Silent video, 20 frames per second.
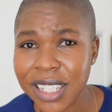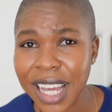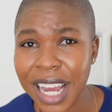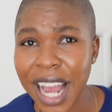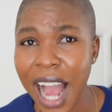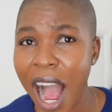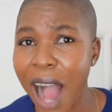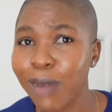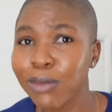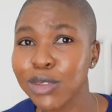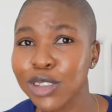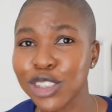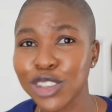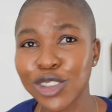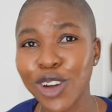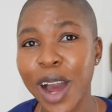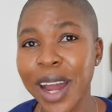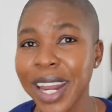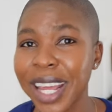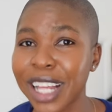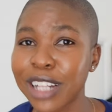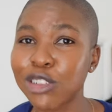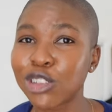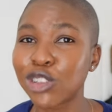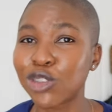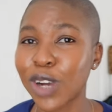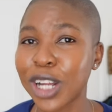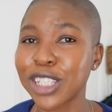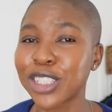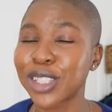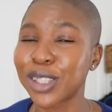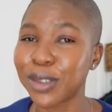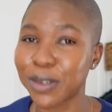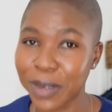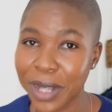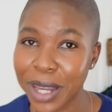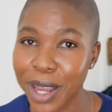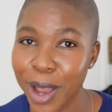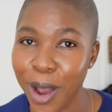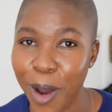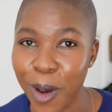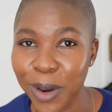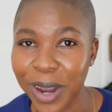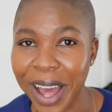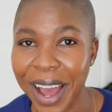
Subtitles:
Like, I'm just trying to get straight to the video.